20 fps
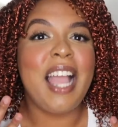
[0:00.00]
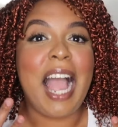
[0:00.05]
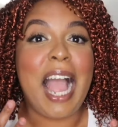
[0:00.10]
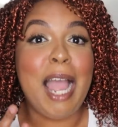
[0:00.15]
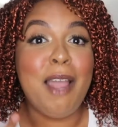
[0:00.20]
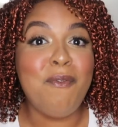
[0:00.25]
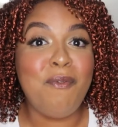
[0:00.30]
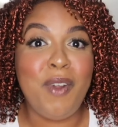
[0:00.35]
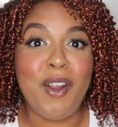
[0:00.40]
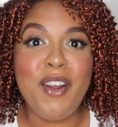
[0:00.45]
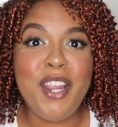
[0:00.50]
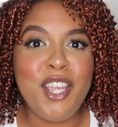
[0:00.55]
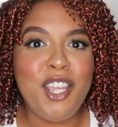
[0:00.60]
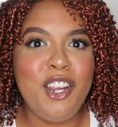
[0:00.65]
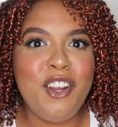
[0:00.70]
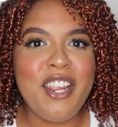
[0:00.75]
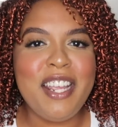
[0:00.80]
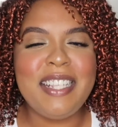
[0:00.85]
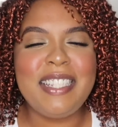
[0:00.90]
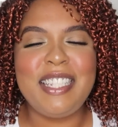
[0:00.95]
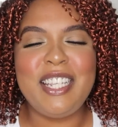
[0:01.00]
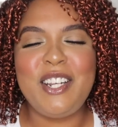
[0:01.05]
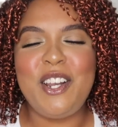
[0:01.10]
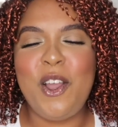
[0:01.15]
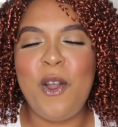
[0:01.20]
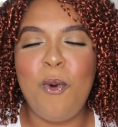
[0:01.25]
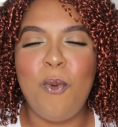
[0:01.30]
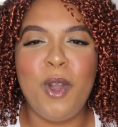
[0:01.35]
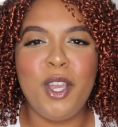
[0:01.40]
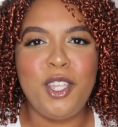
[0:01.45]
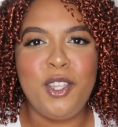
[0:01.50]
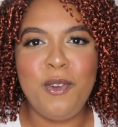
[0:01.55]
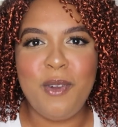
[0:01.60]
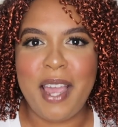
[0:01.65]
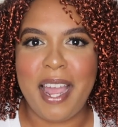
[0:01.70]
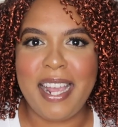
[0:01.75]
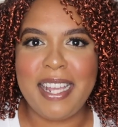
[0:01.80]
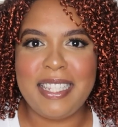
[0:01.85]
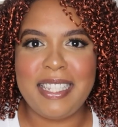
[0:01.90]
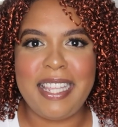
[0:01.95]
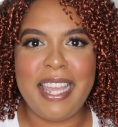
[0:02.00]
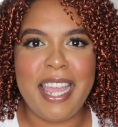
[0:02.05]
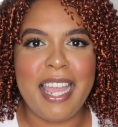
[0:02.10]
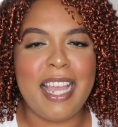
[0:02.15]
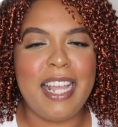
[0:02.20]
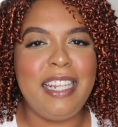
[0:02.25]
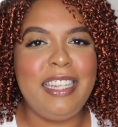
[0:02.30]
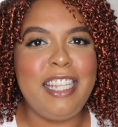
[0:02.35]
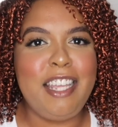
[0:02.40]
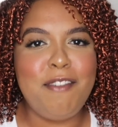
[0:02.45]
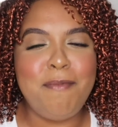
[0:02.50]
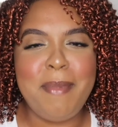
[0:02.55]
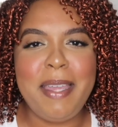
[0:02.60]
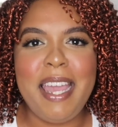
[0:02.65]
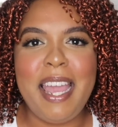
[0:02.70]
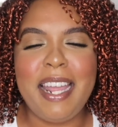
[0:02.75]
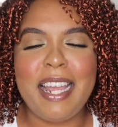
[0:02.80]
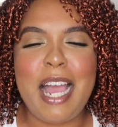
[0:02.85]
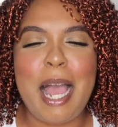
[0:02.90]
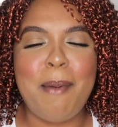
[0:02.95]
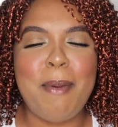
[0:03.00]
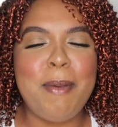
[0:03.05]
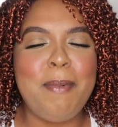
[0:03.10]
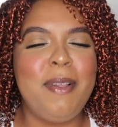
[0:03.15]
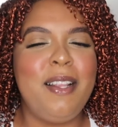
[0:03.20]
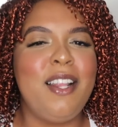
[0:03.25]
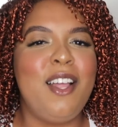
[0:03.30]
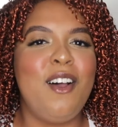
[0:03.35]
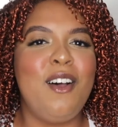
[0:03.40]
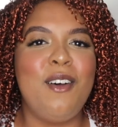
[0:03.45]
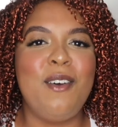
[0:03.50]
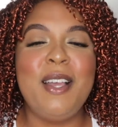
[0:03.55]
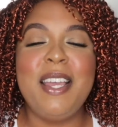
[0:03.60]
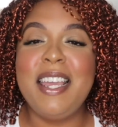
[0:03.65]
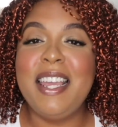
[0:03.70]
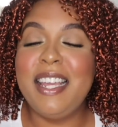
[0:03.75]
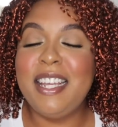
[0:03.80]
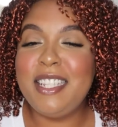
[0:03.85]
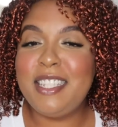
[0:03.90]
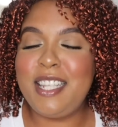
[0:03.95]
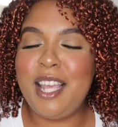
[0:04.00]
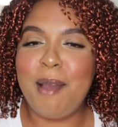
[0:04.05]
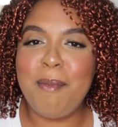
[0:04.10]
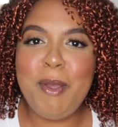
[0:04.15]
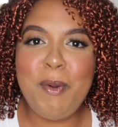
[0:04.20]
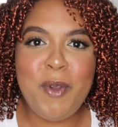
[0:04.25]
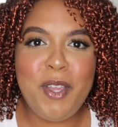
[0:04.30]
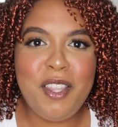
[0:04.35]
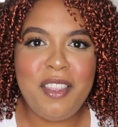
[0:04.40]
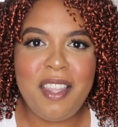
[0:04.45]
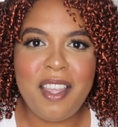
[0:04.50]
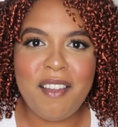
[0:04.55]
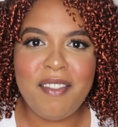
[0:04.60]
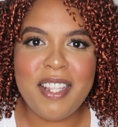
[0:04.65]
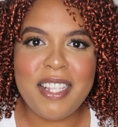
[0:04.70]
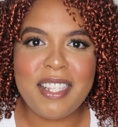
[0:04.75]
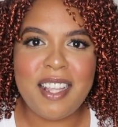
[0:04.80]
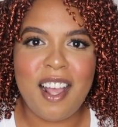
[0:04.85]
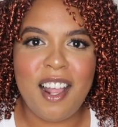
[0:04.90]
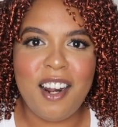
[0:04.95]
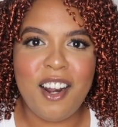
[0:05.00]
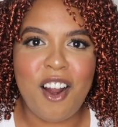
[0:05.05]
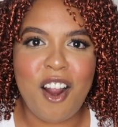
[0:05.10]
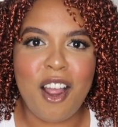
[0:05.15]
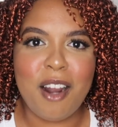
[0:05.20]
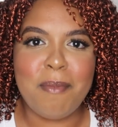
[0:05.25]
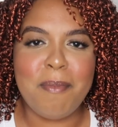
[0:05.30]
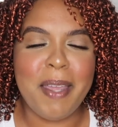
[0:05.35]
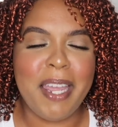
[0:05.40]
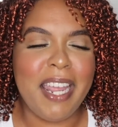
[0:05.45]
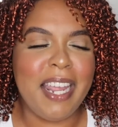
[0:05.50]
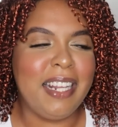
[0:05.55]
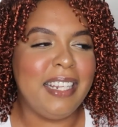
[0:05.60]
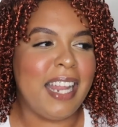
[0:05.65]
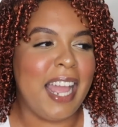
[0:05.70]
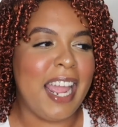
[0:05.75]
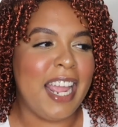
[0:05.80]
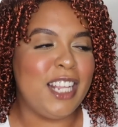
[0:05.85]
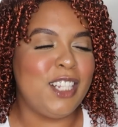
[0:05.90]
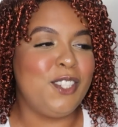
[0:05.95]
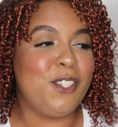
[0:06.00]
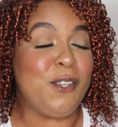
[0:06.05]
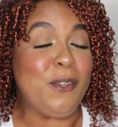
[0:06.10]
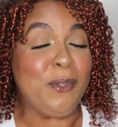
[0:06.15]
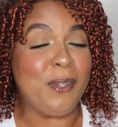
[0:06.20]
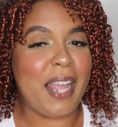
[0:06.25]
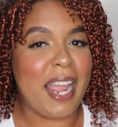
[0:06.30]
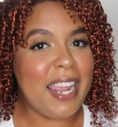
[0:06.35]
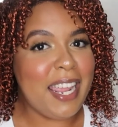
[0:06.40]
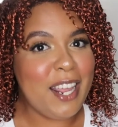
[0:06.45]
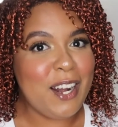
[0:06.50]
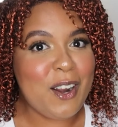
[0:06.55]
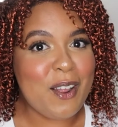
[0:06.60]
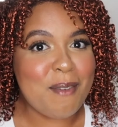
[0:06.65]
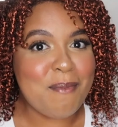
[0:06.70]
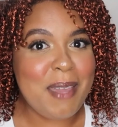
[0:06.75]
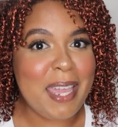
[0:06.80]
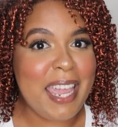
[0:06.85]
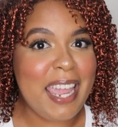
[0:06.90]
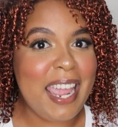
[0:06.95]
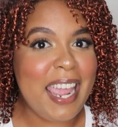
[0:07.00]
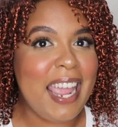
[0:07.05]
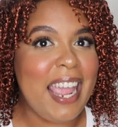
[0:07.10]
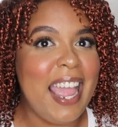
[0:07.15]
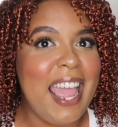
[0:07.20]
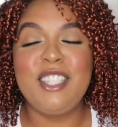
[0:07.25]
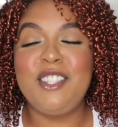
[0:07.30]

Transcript: I'm very curious to know what you guys think. Leave me a comment below. Tell me what you think of this color on me. Like, do you like it on me?